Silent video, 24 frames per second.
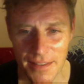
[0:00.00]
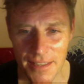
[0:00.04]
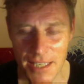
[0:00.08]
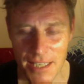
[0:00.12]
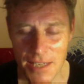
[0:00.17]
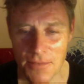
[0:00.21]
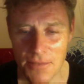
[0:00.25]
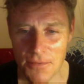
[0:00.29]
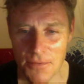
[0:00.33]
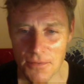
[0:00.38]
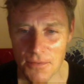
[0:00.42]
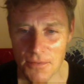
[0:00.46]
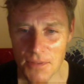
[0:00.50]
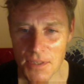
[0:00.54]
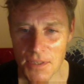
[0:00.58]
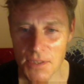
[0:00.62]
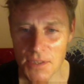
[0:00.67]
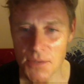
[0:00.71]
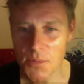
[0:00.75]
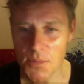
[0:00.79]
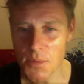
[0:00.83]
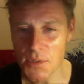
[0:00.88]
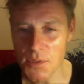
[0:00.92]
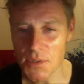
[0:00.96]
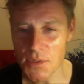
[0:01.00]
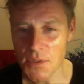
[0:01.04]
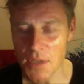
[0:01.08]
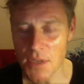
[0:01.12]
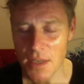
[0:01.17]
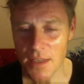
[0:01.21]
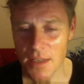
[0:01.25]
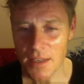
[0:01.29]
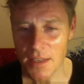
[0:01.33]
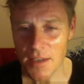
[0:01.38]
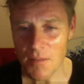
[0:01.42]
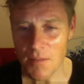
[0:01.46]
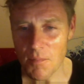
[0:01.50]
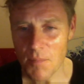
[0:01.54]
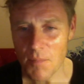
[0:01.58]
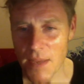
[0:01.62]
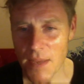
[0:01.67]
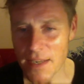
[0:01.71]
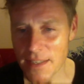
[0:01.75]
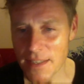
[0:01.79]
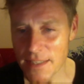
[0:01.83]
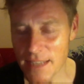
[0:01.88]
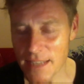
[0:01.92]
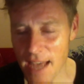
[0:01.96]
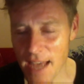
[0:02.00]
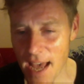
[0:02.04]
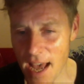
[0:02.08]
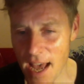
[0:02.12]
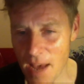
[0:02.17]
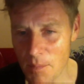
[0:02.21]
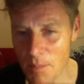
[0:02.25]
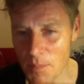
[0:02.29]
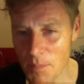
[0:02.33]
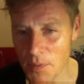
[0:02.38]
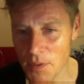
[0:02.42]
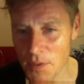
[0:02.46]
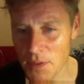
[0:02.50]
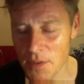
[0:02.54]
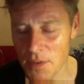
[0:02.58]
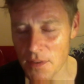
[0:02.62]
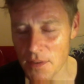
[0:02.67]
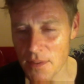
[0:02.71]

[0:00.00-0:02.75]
If this was meant to happen,